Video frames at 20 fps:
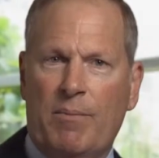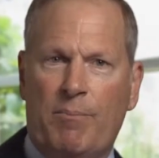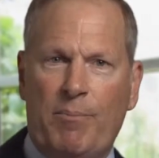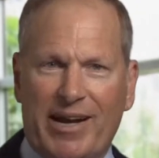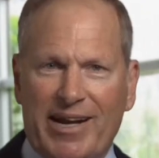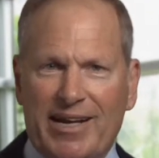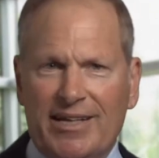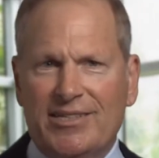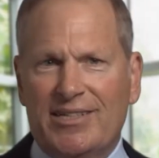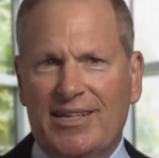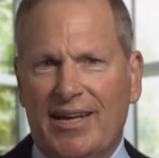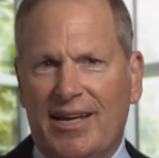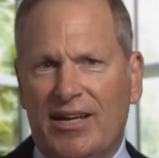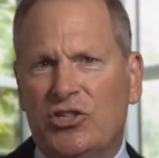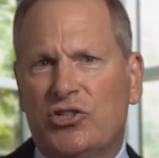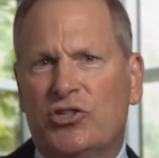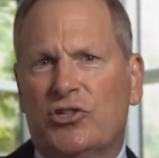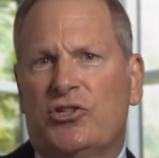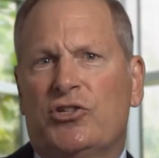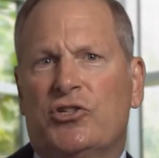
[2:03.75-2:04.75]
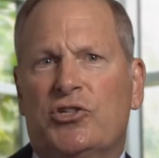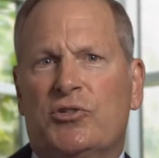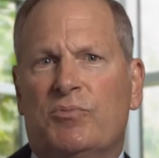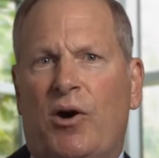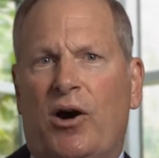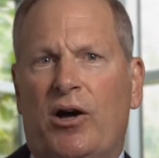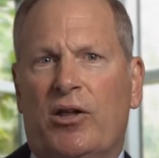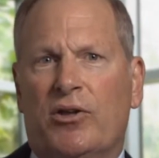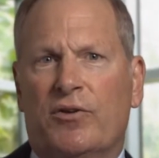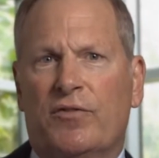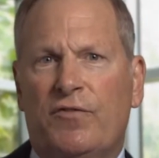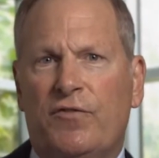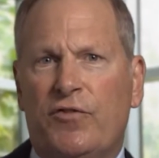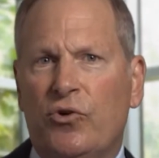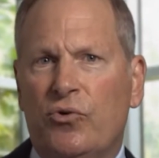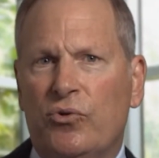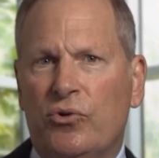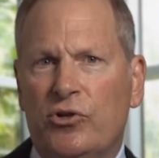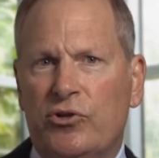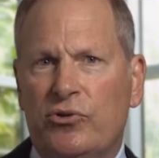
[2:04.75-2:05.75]
Because the engine is smaller,
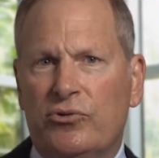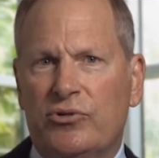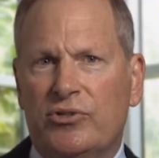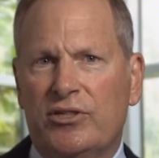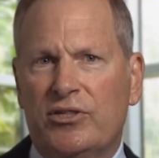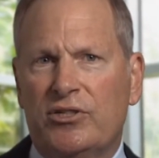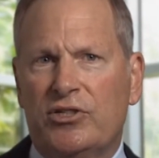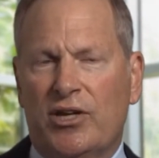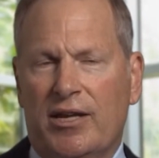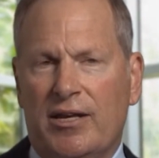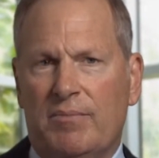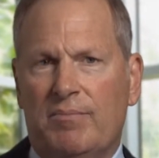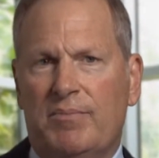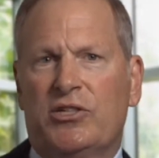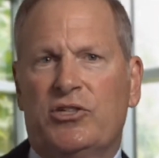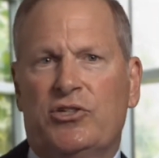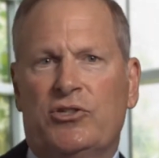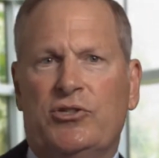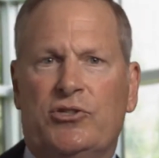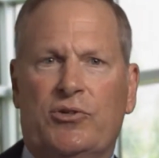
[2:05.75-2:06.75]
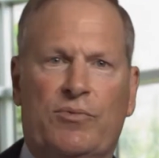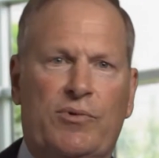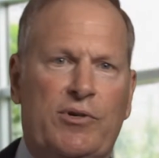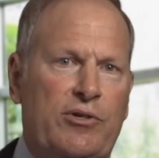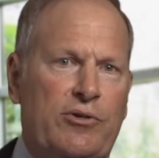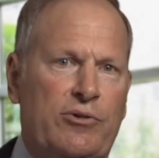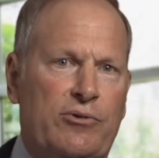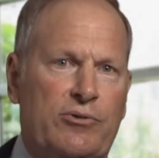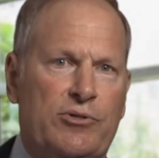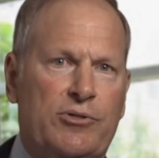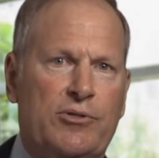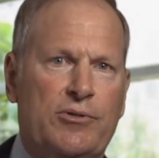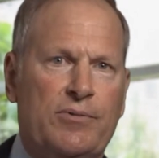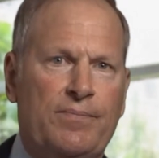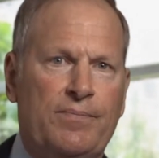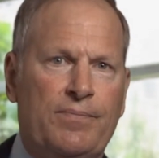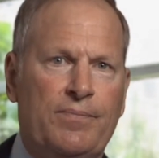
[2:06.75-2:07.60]
fuel usage and emissions are reduced.